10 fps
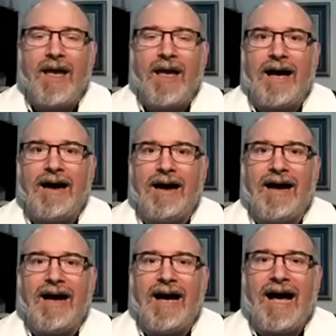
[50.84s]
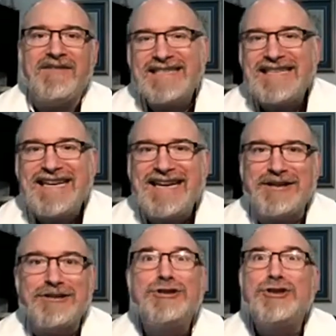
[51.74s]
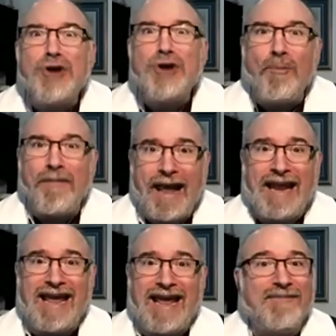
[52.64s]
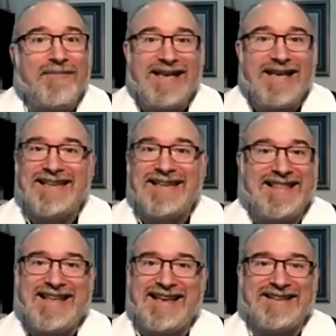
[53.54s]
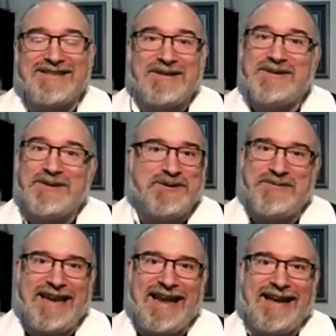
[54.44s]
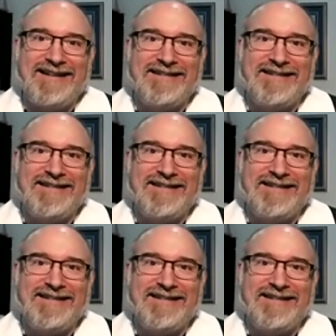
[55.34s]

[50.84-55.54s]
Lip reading: I've seen so many amazing things on social media.